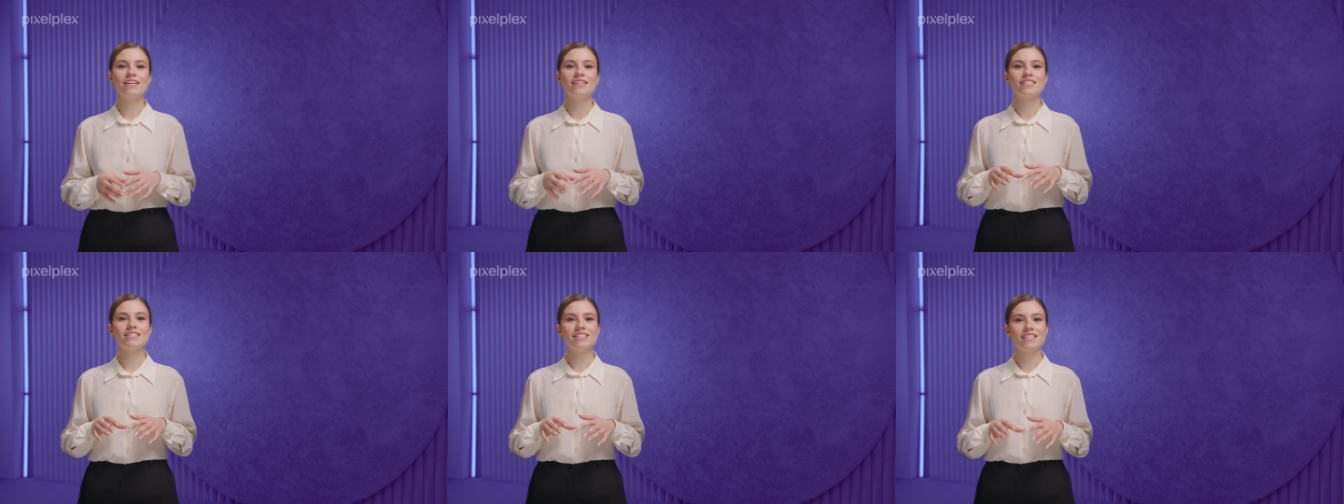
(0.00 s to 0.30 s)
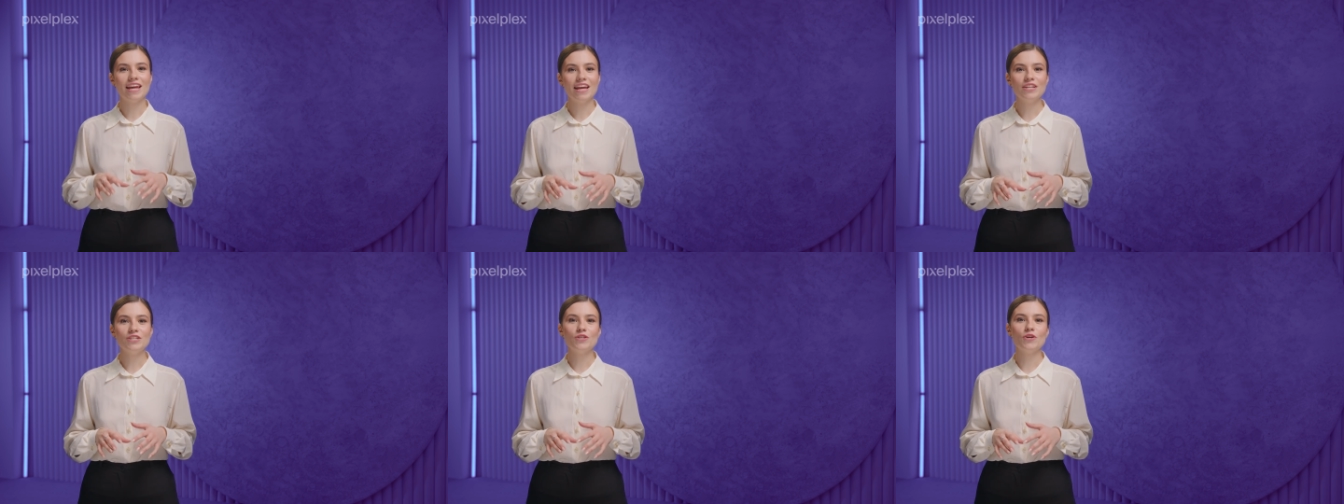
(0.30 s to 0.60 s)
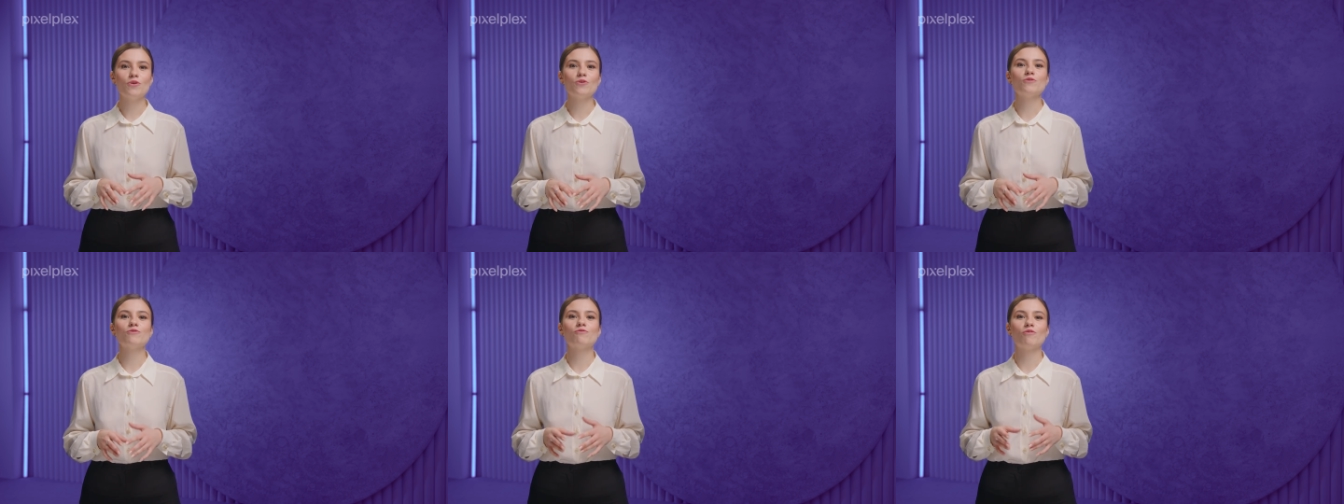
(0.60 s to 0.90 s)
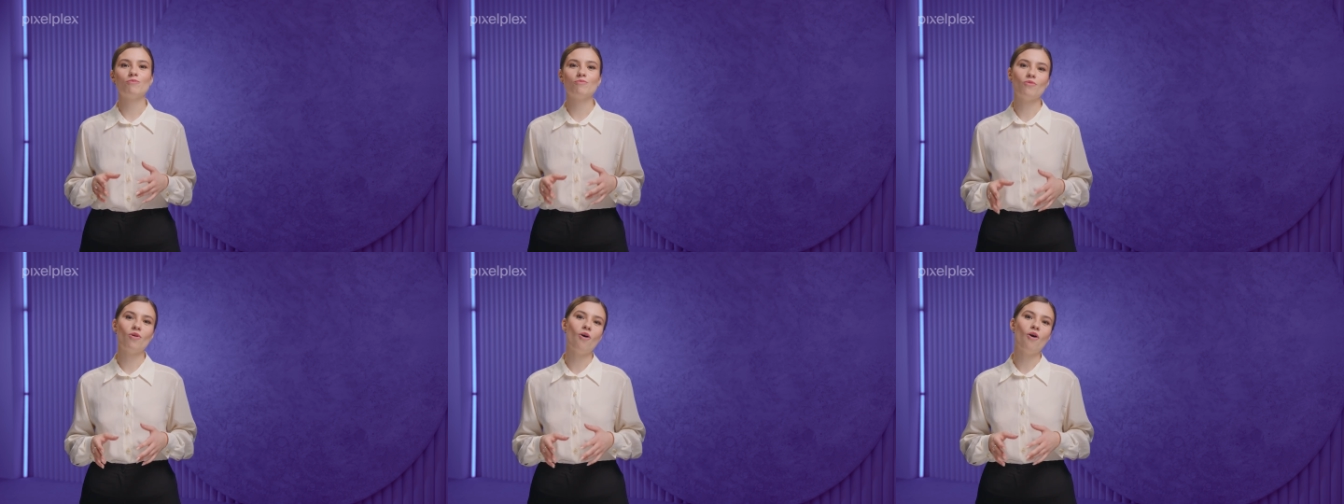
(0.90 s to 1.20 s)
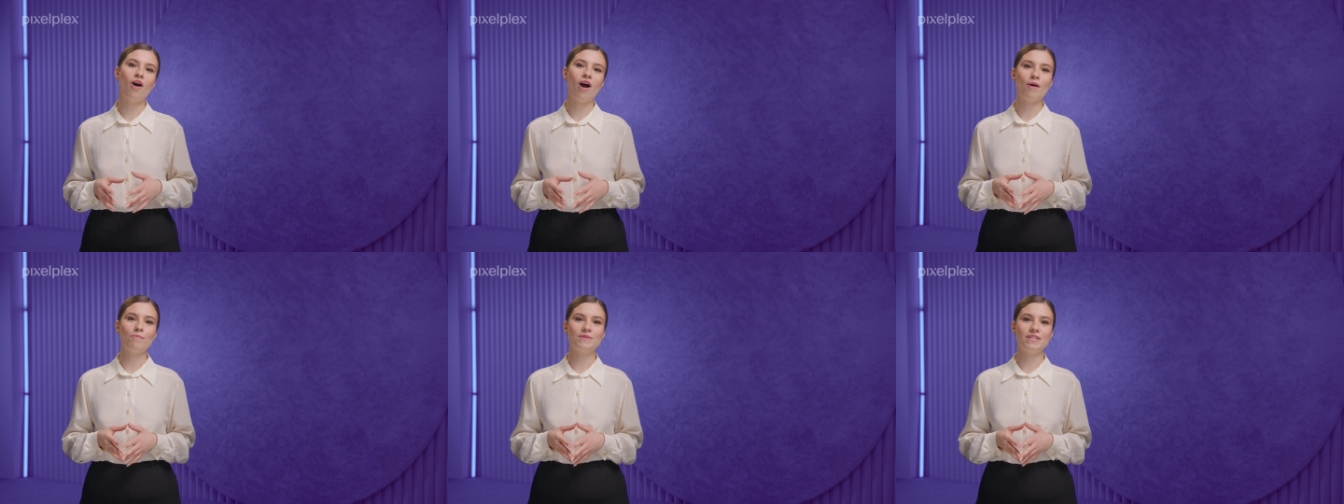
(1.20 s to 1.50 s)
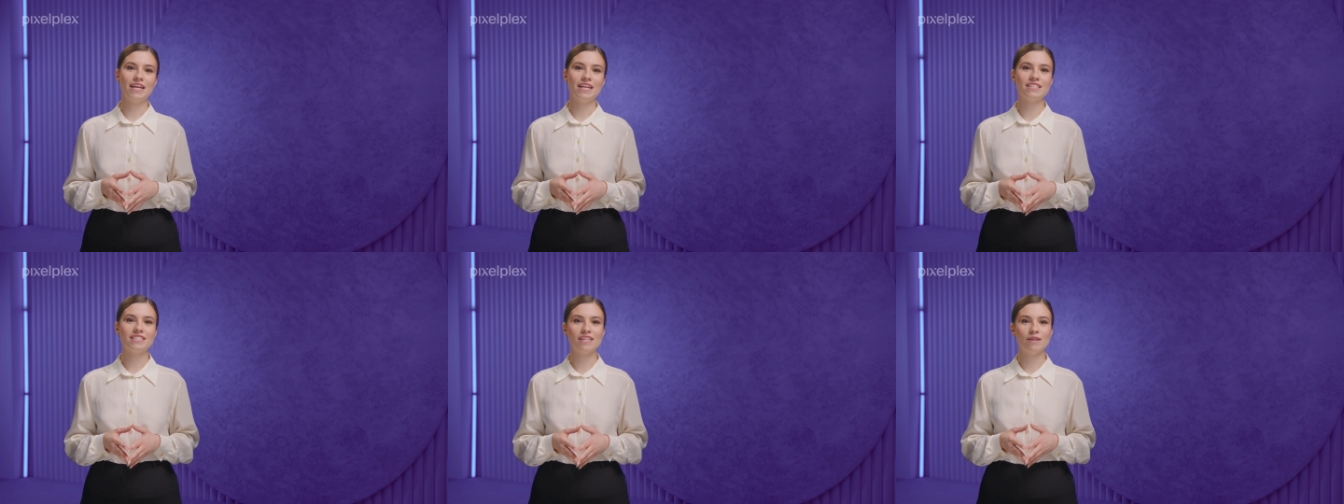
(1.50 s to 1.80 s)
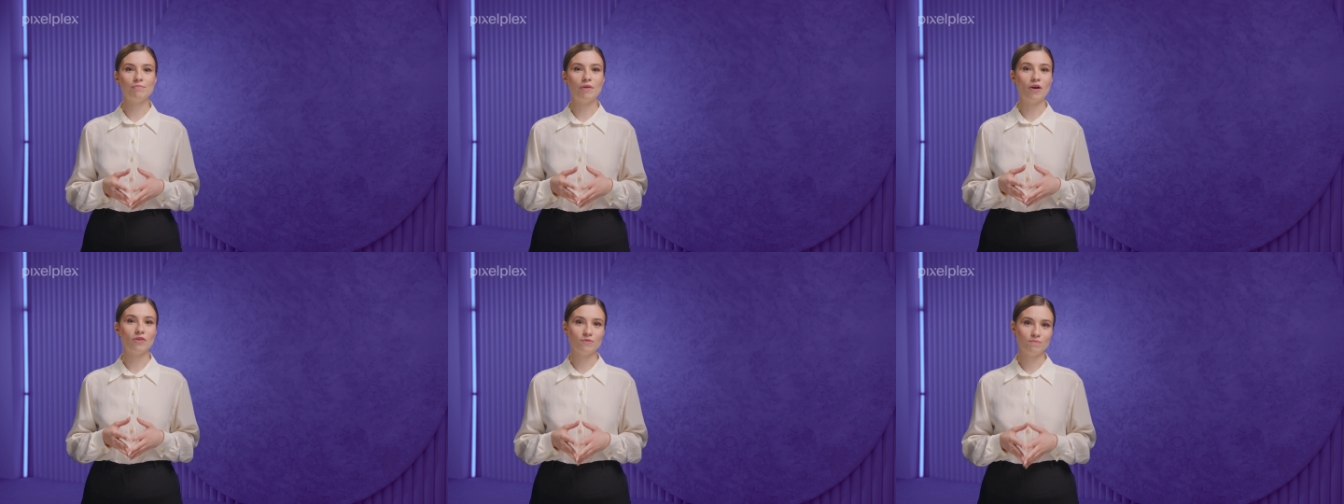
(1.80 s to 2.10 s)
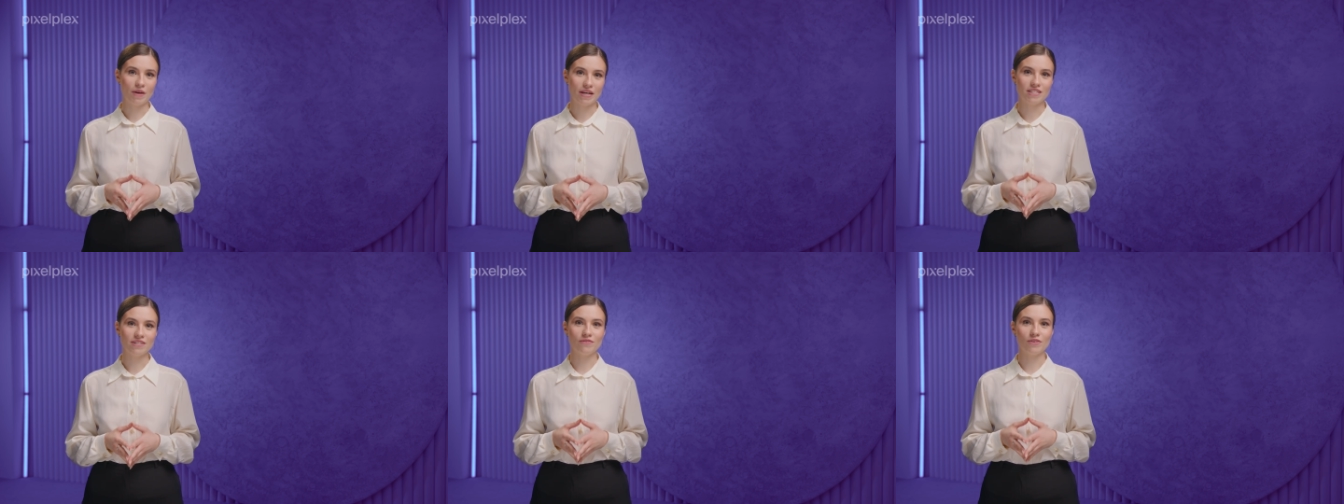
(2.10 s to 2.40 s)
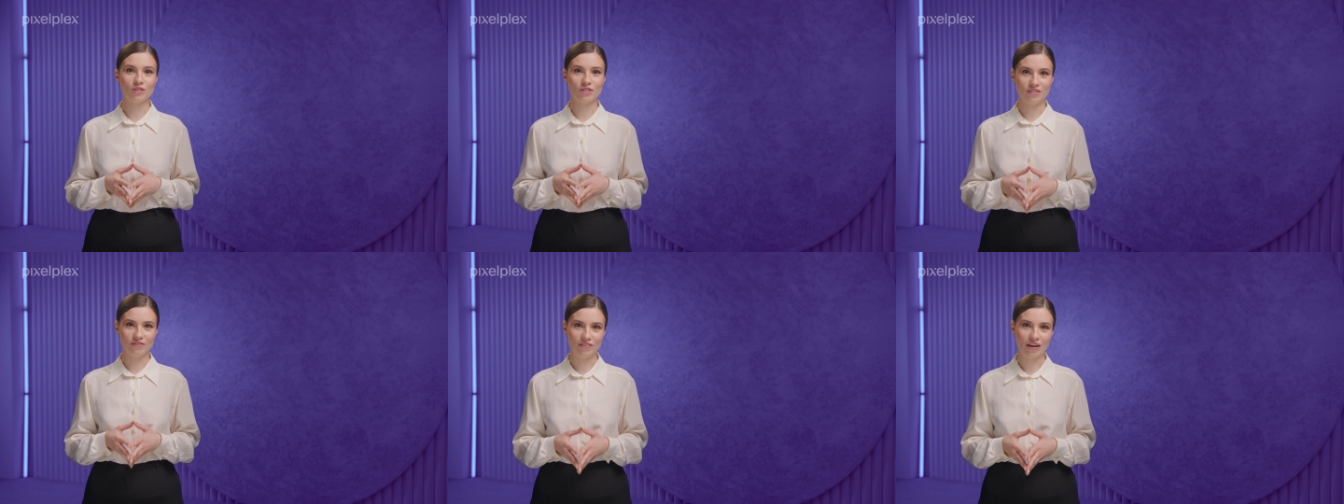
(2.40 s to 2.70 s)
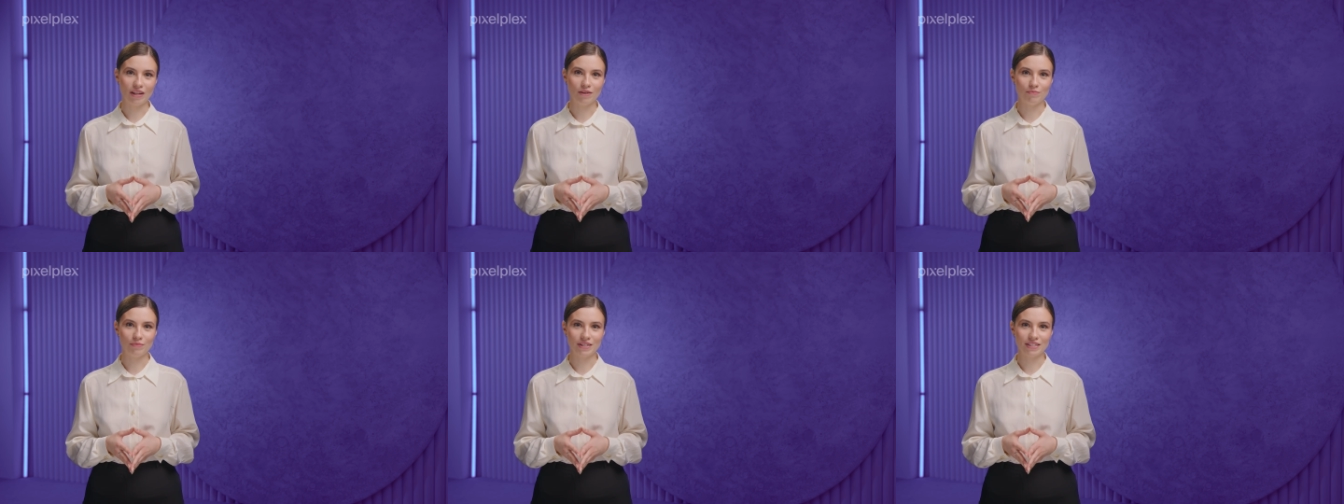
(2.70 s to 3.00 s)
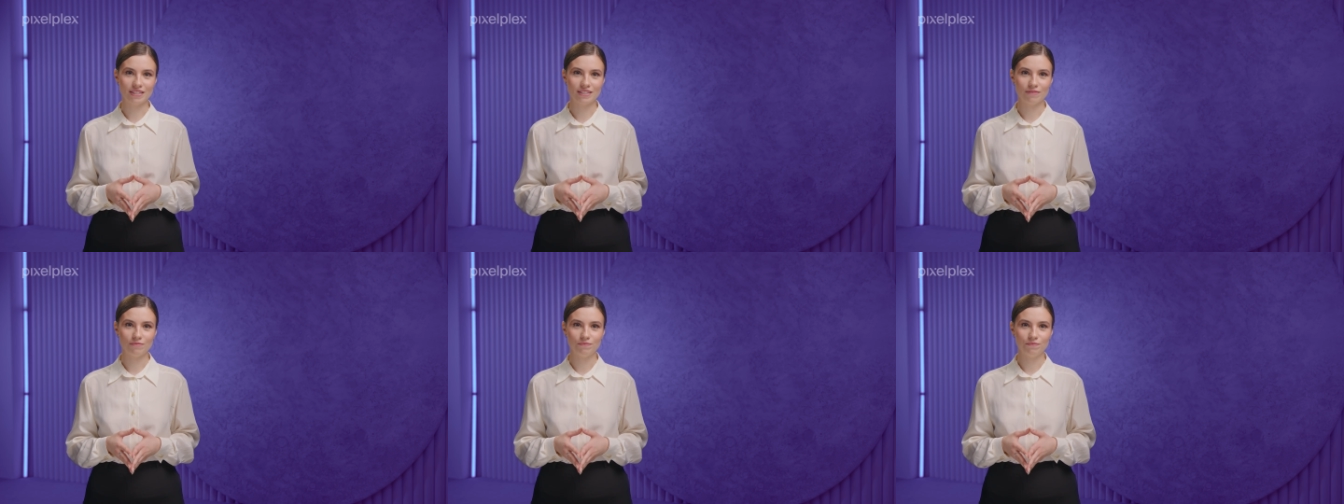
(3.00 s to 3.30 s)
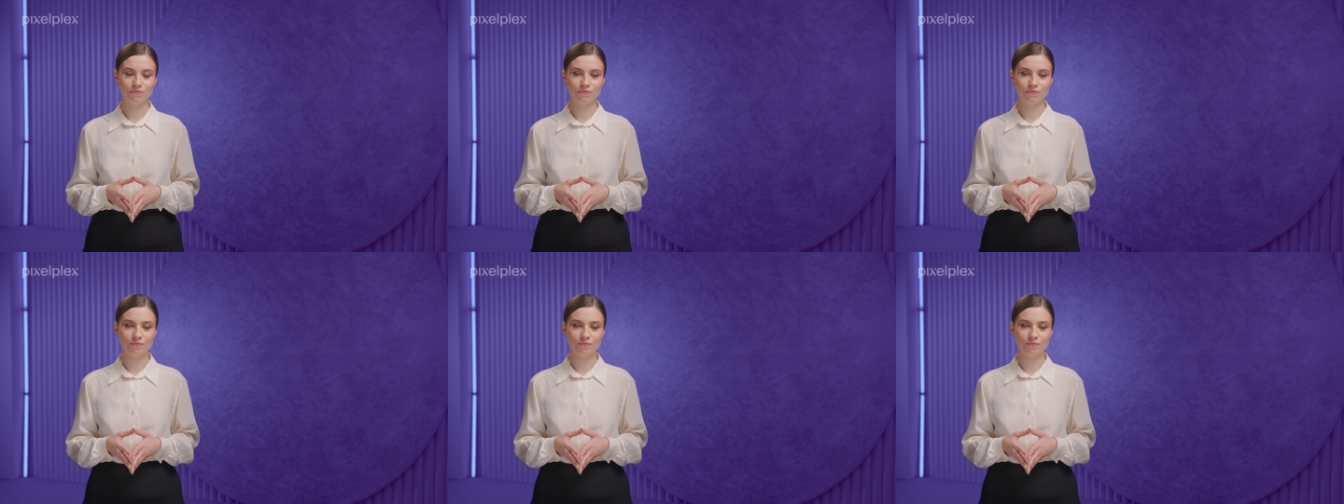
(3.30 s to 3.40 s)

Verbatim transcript: Stay tuned for more updates about Metaverse development.